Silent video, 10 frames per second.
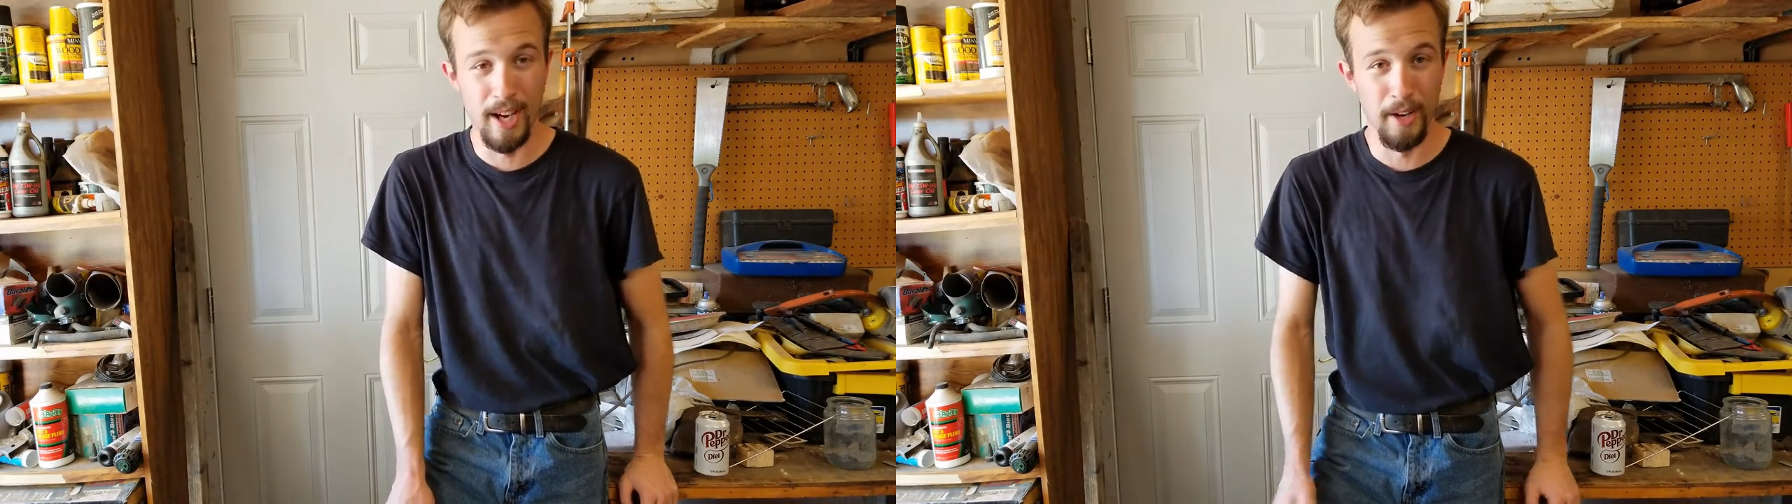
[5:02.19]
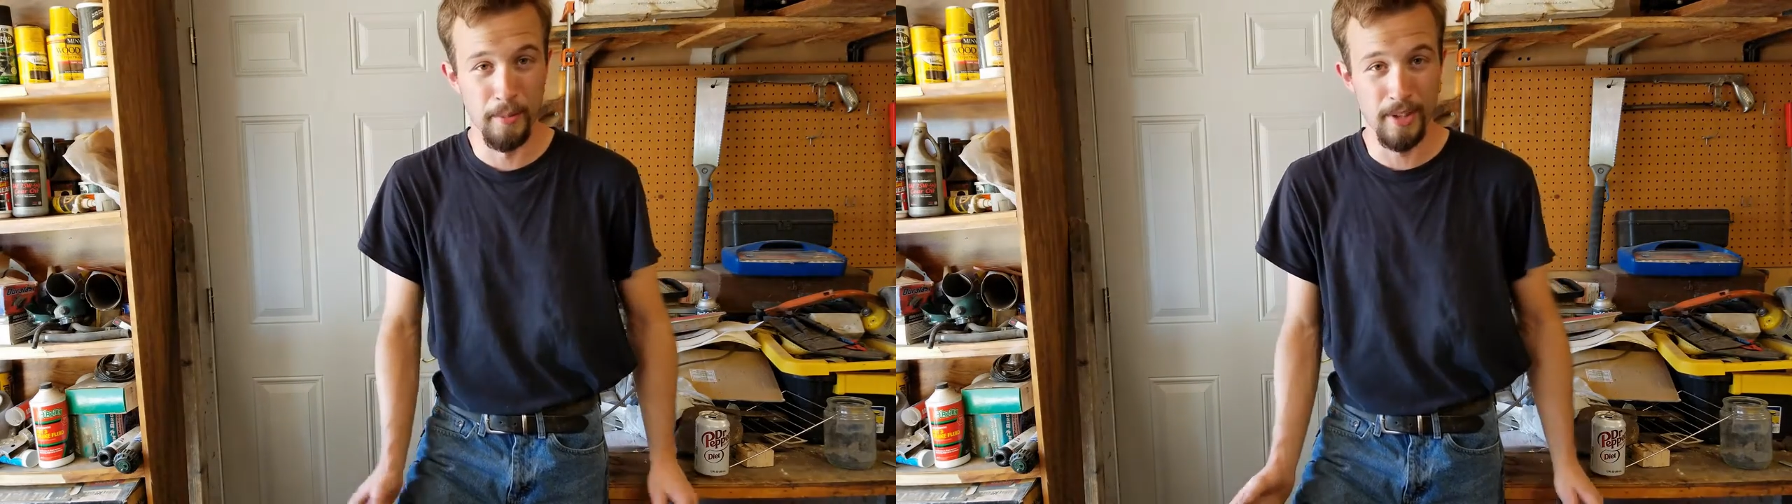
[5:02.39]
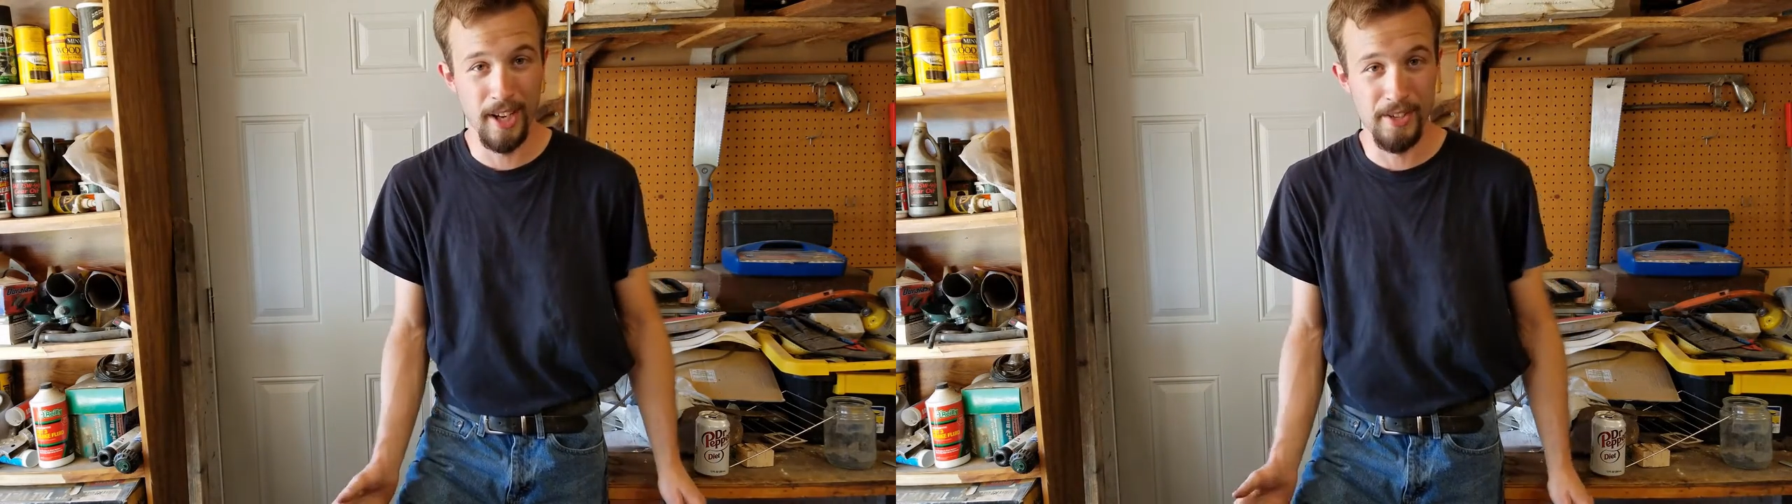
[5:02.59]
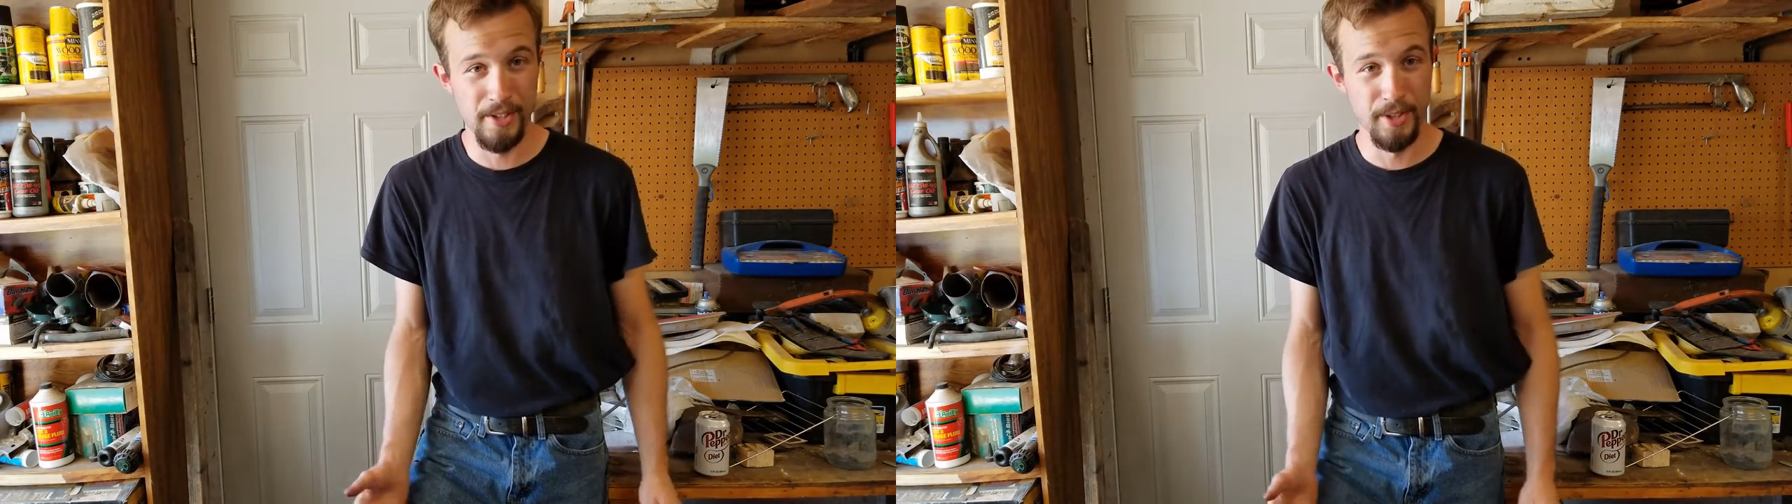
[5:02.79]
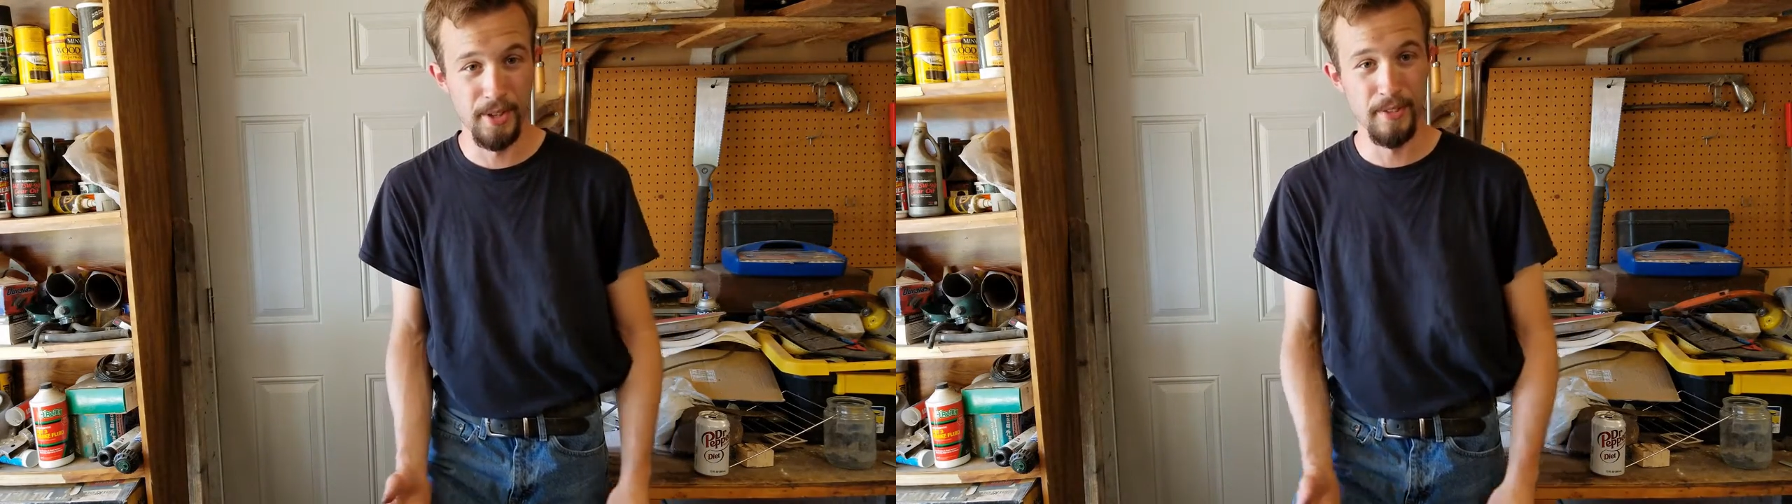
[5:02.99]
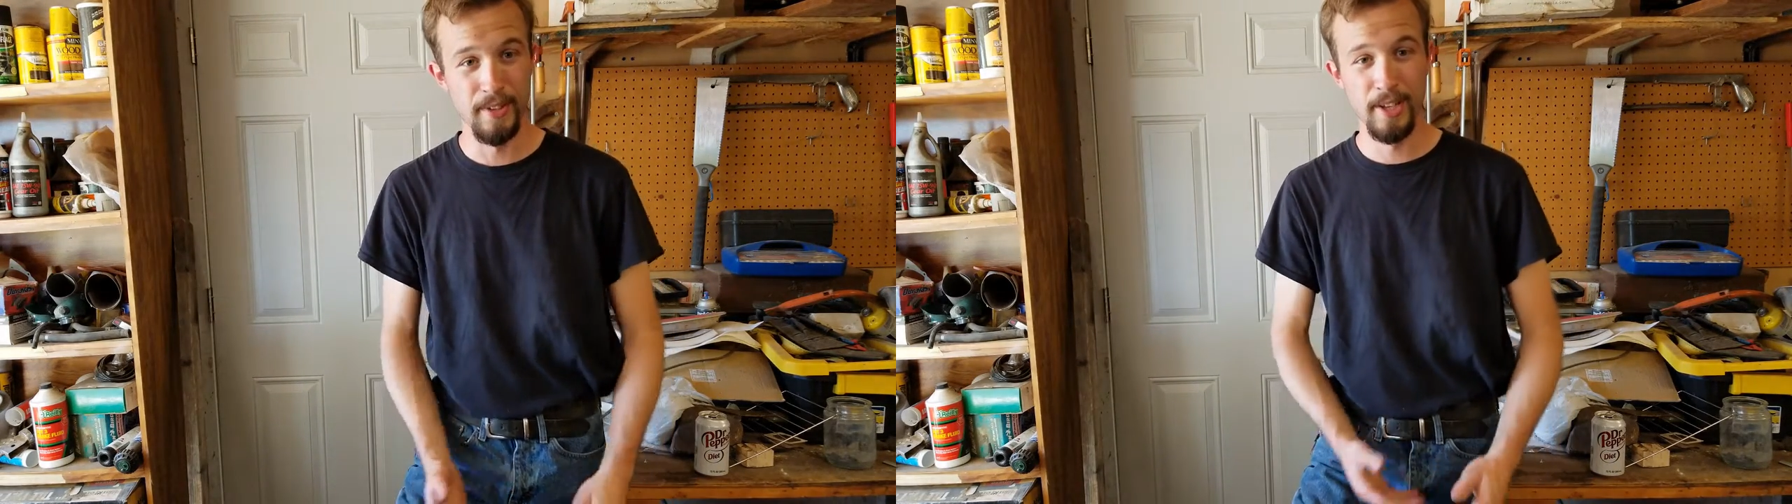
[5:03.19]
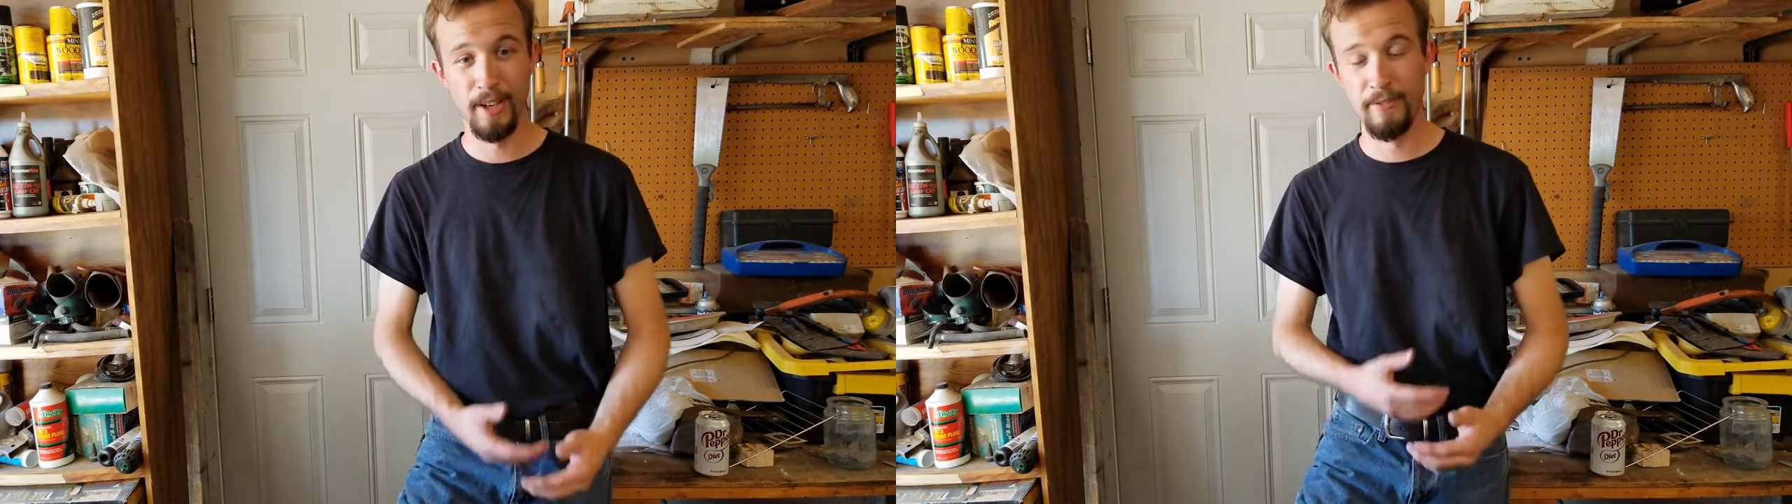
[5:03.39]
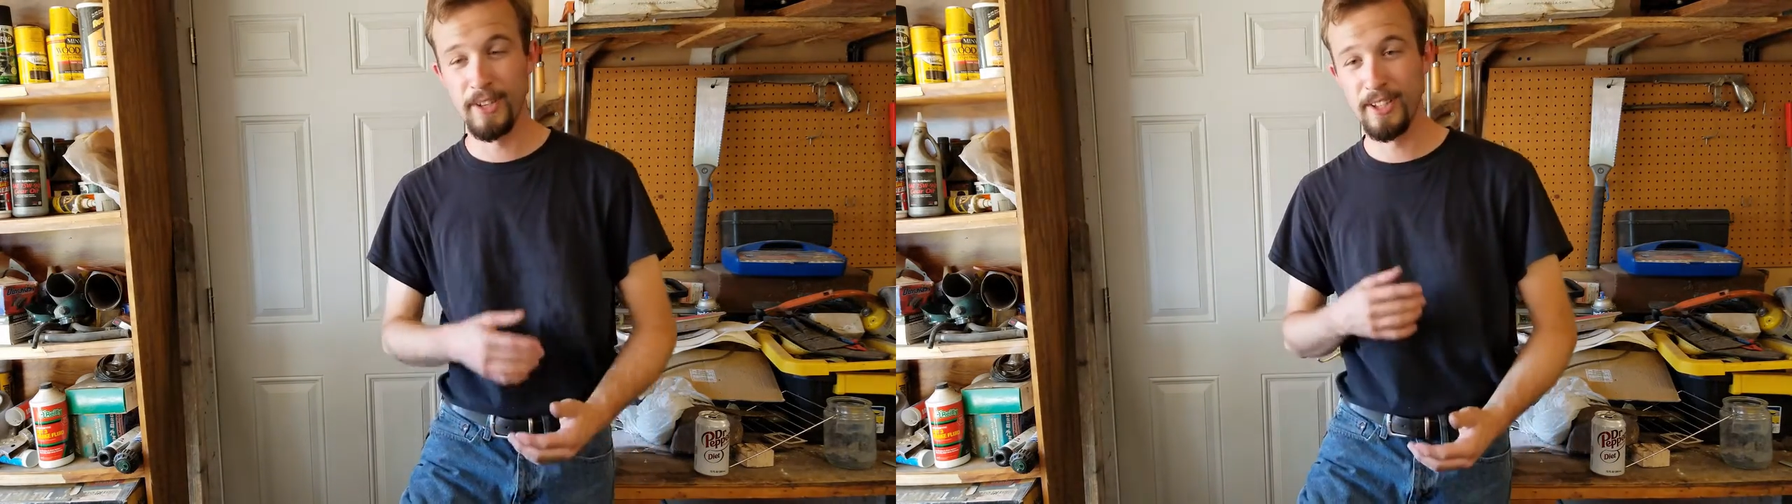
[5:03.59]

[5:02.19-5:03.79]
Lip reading: I hope you guys enjoyed the video. If you